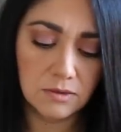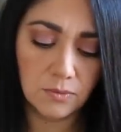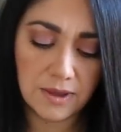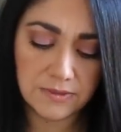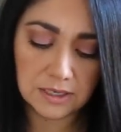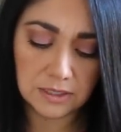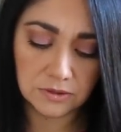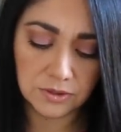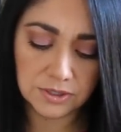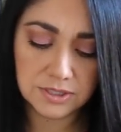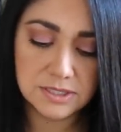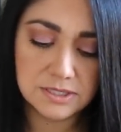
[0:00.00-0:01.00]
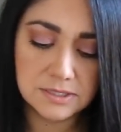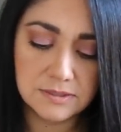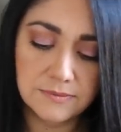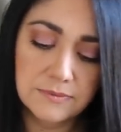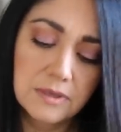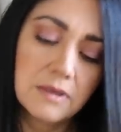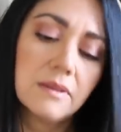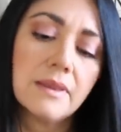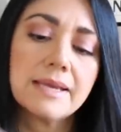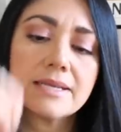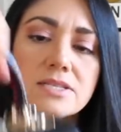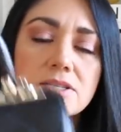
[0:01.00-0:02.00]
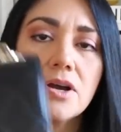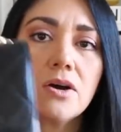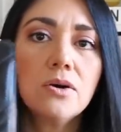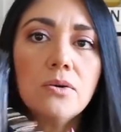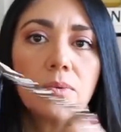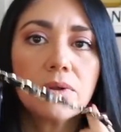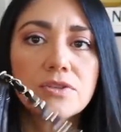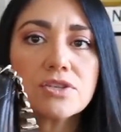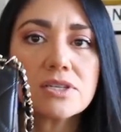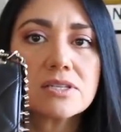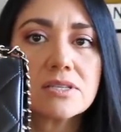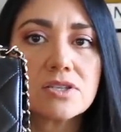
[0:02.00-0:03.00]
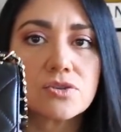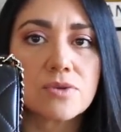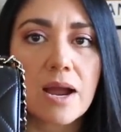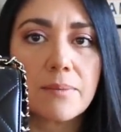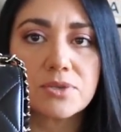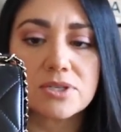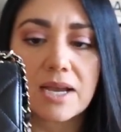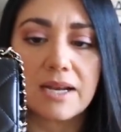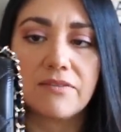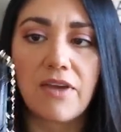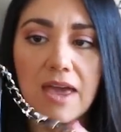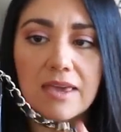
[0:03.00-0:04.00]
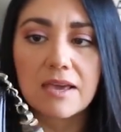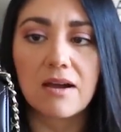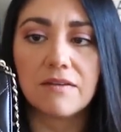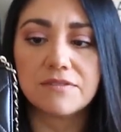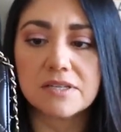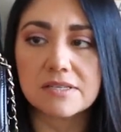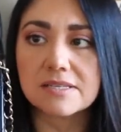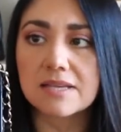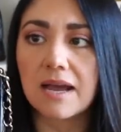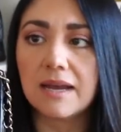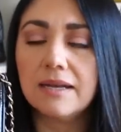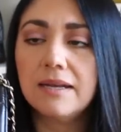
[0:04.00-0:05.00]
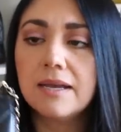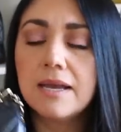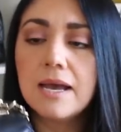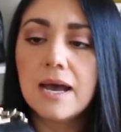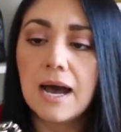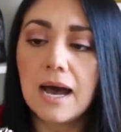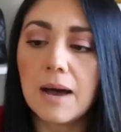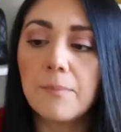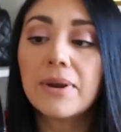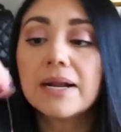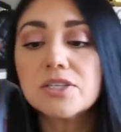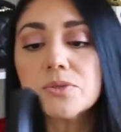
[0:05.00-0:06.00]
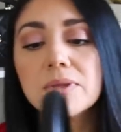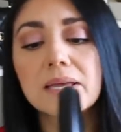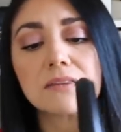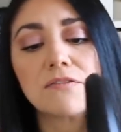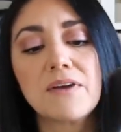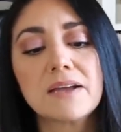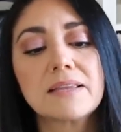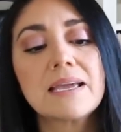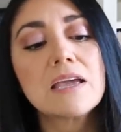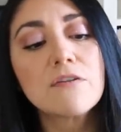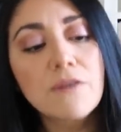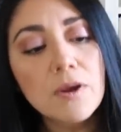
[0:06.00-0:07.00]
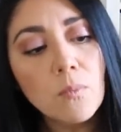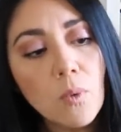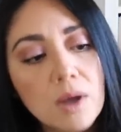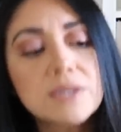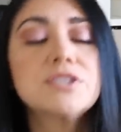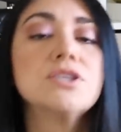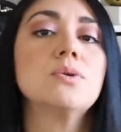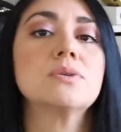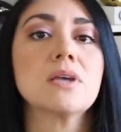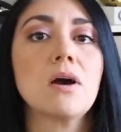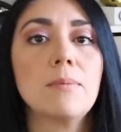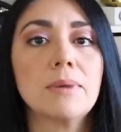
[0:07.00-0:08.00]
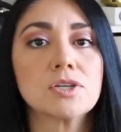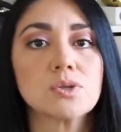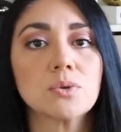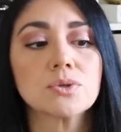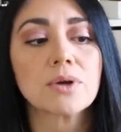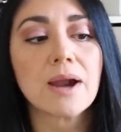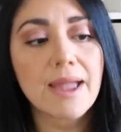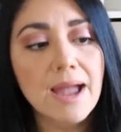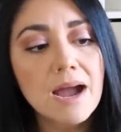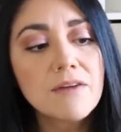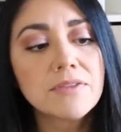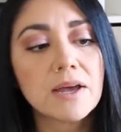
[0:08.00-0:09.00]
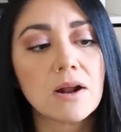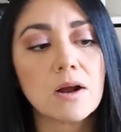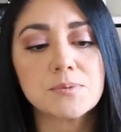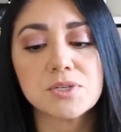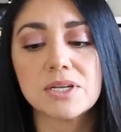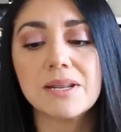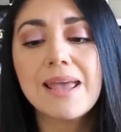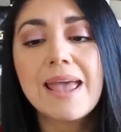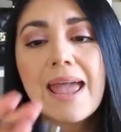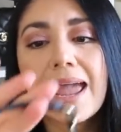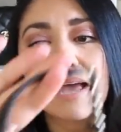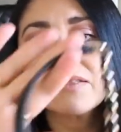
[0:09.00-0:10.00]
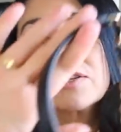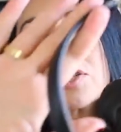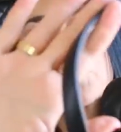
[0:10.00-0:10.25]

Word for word: the way that it looks like so with just the strap just kind of hanging off to the side. Uh, but I do like the fact that if I wanted to use it on my shoulder, I have that option. And this